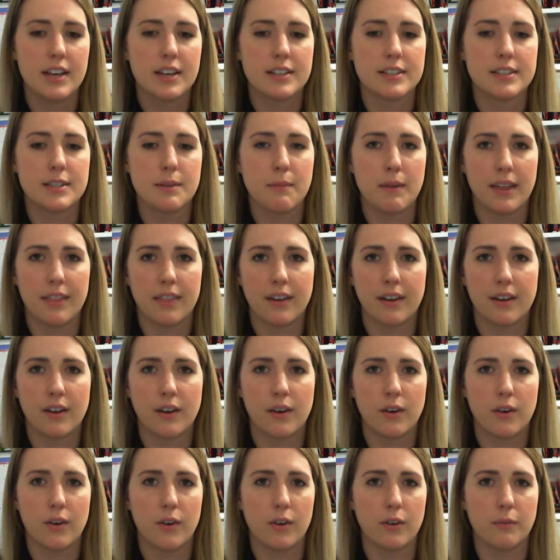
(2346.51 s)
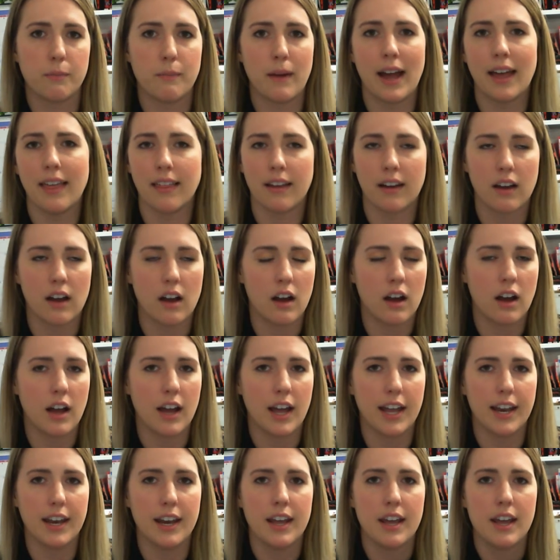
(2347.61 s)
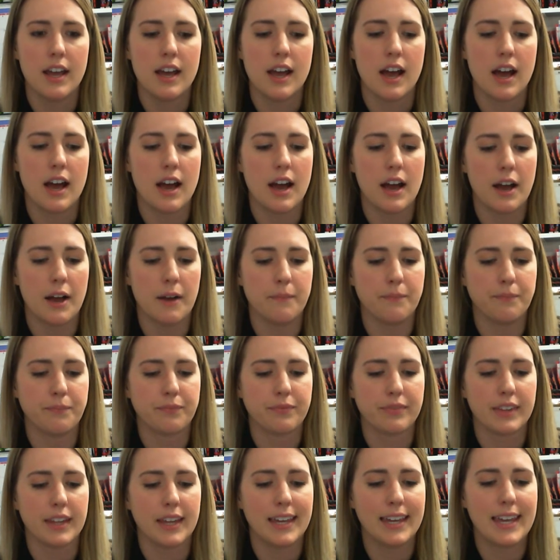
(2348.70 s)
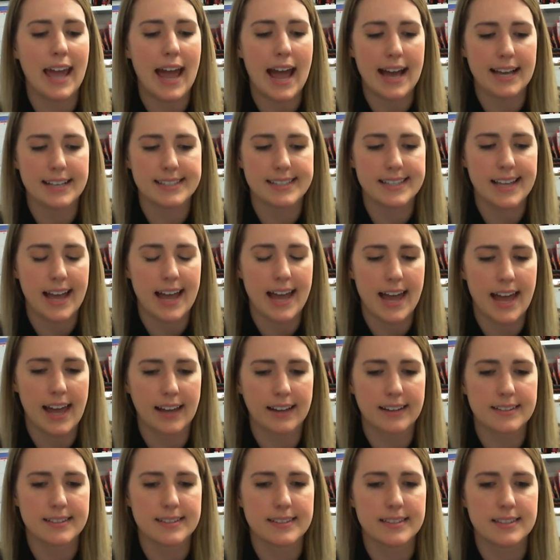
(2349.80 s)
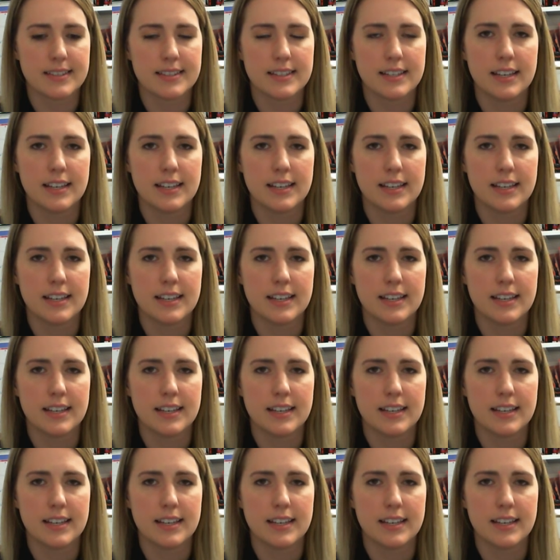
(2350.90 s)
Simethicone, Mylicon, Gas X,